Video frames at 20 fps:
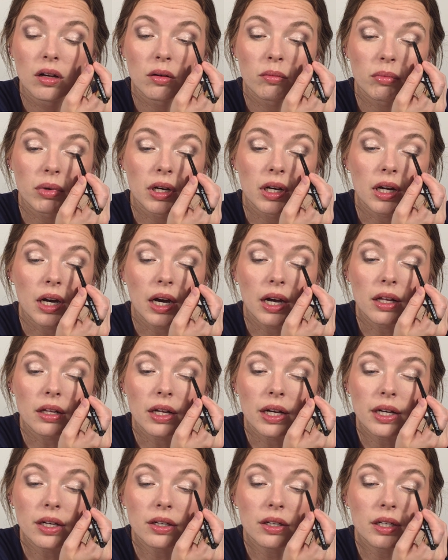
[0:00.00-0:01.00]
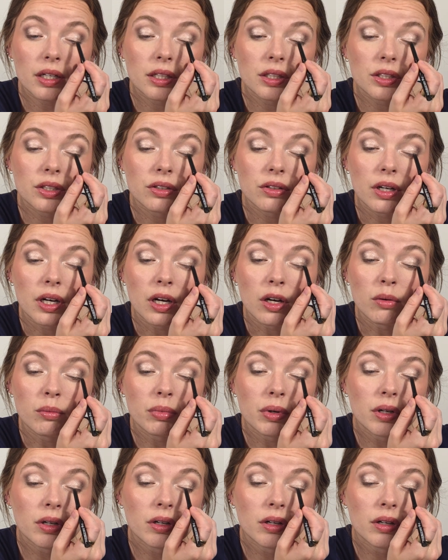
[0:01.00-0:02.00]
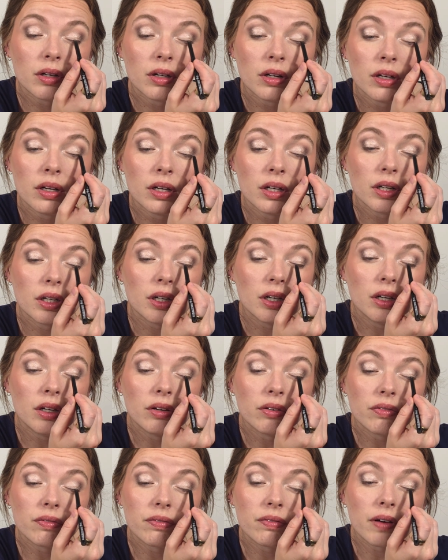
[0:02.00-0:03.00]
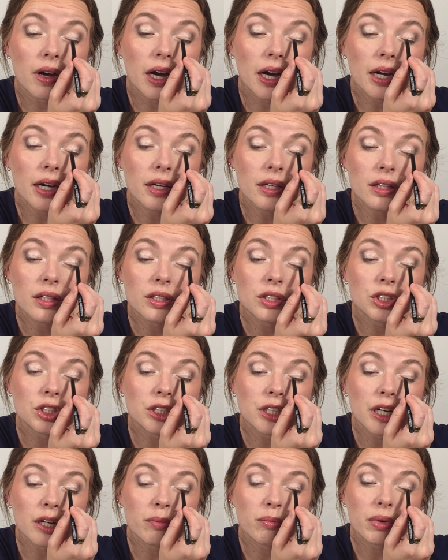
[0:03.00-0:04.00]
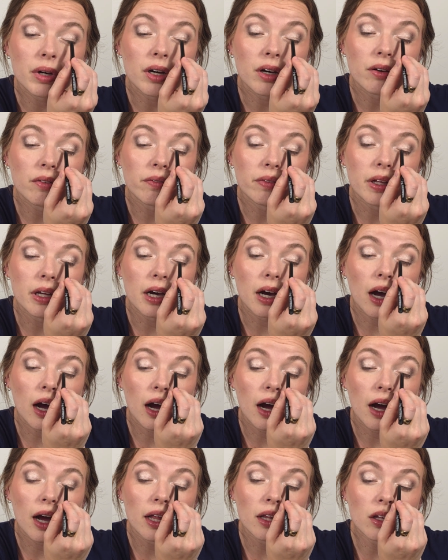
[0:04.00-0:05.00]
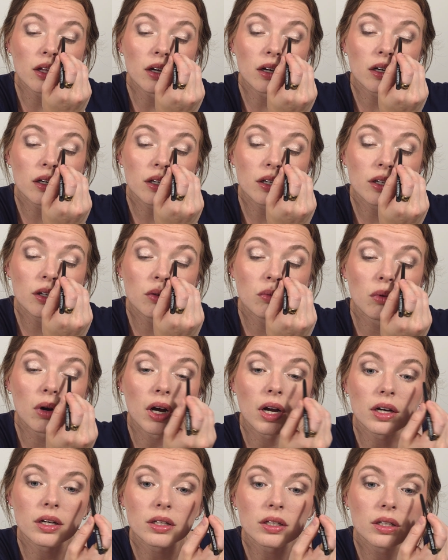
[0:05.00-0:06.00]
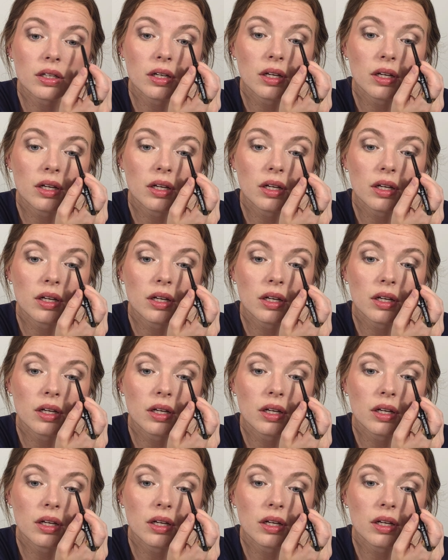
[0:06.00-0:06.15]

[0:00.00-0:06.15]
But an eyeliner is to help define the shape of the eye look you want.